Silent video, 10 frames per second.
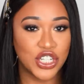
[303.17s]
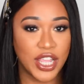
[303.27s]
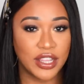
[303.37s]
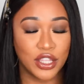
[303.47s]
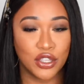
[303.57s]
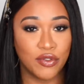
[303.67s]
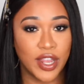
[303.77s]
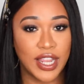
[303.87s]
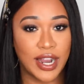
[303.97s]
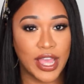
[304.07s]
shade that you
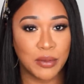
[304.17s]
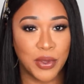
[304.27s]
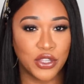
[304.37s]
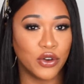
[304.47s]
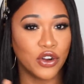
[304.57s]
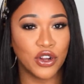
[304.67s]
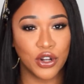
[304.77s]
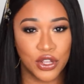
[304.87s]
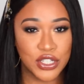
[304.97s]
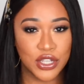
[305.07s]
really like, but you're a
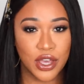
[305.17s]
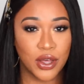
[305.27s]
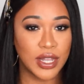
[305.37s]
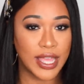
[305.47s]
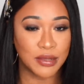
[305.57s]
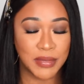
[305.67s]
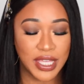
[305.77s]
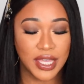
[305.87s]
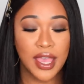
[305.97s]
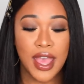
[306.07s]
gloss girl like
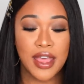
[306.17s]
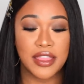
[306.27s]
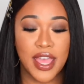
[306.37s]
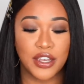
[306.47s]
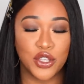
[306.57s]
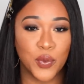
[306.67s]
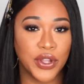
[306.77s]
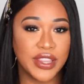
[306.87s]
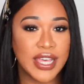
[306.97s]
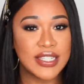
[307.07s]
me, then you
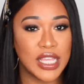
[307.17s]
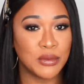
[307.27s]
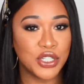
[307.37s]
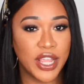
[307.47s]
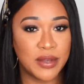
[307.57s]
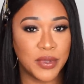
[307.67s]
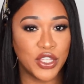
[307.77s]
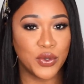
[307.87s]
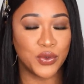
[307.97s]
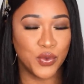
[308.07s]
want that same shade, but
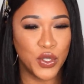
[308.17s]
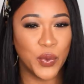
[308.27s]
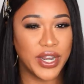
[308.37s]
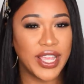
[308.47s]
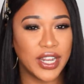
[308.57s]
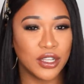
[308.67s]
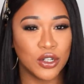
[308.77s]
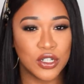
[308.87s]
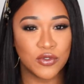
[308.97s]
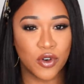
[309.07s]
you want it in a
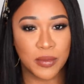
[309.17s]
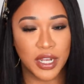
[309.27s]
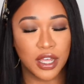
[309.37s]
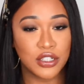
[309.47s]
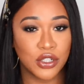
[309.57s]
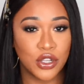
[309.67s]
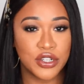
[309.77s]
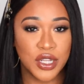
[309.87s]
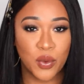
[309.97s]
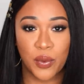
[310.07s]
gloss formula. So
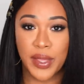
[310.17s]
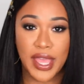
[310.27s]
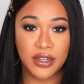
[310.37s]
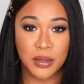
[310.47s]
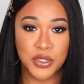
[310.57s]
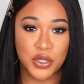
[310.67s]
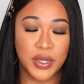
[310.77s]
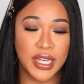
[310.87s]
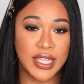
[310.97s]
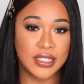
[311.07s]
usually what we end up
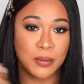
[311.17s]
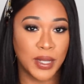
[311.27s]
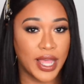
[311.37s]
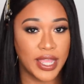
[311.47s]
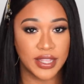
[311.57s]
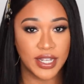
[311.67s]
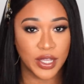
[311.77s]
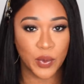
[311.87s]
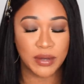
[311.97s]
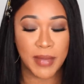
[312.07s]
doing is applying the
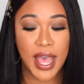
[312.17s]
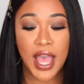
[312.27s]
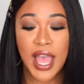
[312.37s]
liquid matte